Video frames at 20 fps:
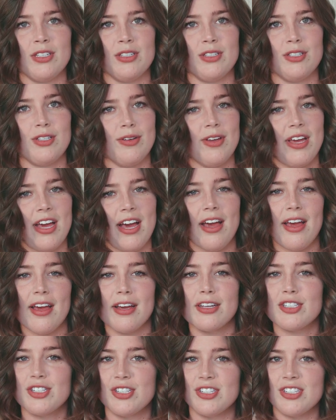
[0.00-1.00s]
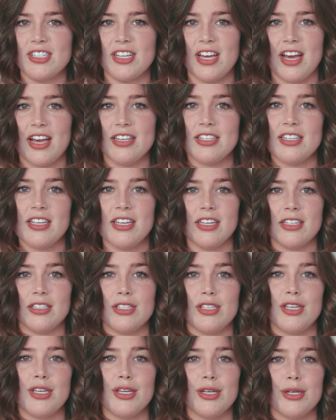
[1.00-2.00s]
Exercising
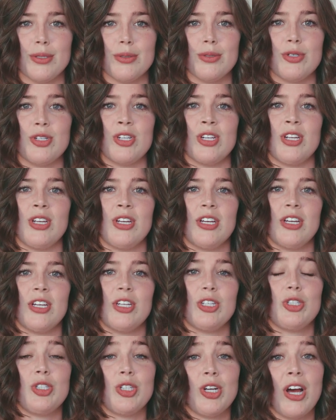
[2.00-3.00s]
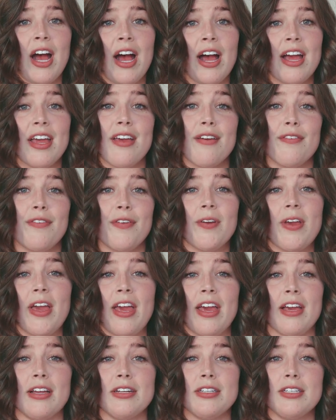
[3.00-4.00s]
is huge. Try, if you
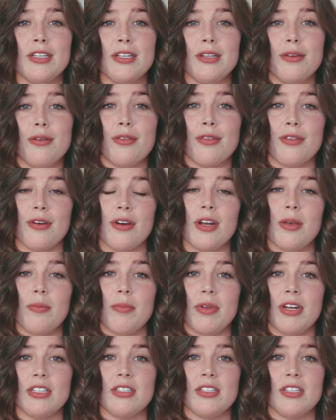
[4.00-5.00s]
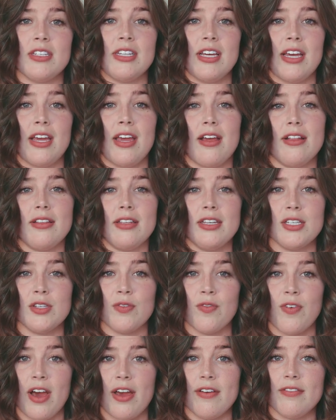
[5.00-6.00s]
can, to do 30 minutes a day, at
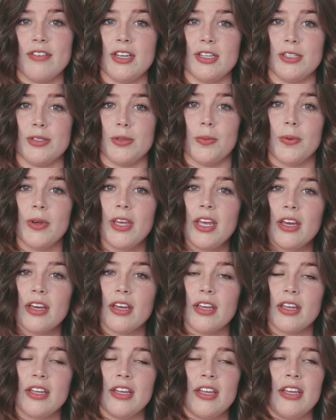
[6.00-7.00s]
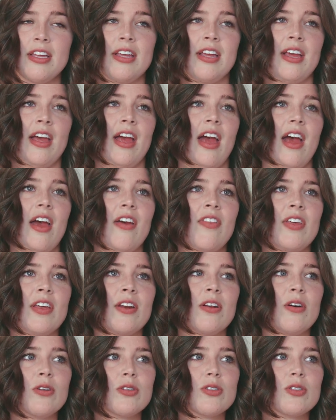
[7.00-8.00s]
least 5 days a week. And
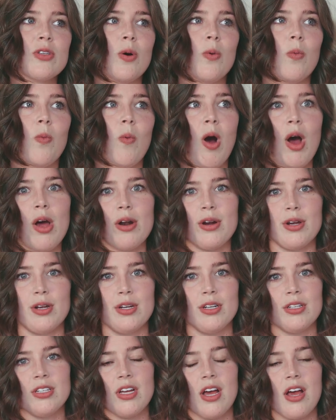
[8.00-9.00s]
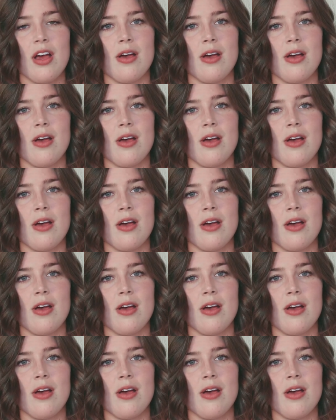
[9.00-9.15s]
then also water.